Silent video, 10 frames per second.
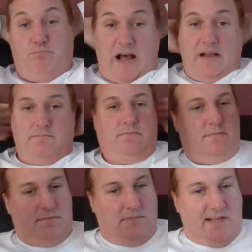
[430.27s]
But
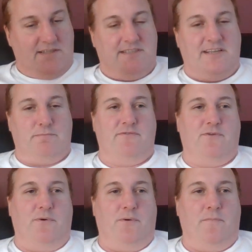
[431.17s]
as I said
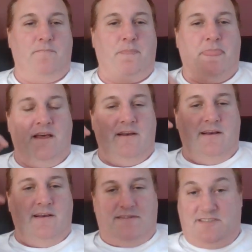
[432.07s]
before,
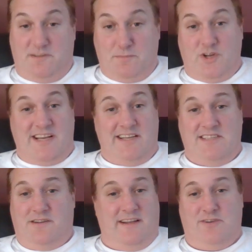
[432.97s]
this is a murder
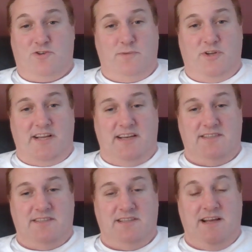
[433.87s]
case. You're not allowed to drop murder
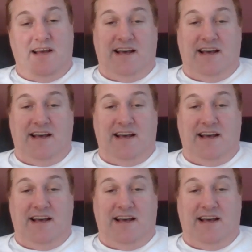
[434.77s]
cases.